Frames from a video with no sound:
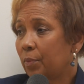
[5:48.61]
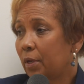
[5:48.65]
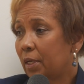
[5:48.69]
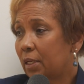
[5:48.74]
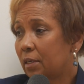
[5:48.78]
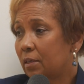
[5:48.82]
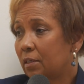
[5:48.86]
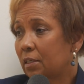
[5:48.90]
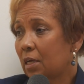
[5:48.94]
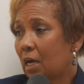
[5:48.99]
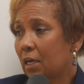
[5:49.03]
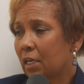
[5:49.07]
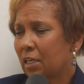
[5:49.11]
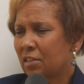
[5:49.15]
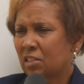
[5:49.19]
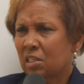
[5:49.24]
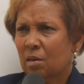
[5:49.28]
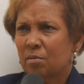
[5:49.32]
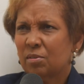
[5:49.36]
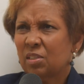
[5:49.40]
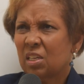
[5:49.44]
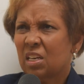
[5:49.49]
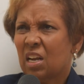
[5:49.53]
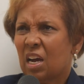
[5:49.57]
and I guess
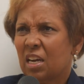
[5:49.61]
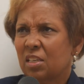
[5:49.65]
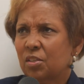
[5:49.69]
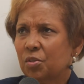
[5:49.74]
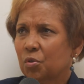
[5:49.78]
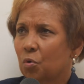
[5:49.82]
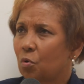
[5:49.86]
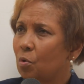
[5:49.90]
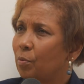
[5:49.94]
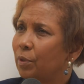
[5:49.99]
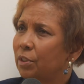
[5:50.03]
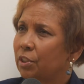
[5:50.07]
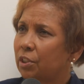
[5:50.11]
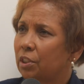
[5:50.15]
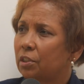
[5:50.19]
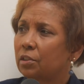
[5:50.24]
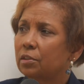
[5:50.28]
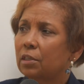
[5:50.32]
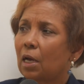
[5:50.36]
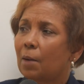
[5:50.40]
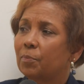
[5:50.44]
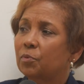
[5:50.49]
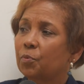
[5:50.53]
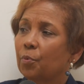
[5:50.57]
I was in high school when she
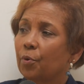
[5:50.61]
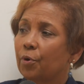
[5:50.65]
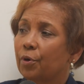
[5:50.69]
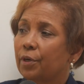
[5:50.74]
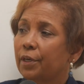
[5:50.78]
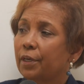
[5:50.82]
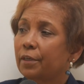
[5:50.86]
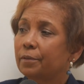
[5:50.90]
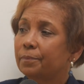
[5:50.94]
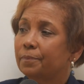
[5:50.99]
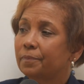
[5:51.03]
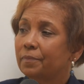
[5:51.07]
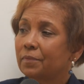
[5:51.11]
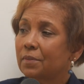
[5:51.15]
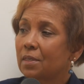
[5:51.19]
stopped working.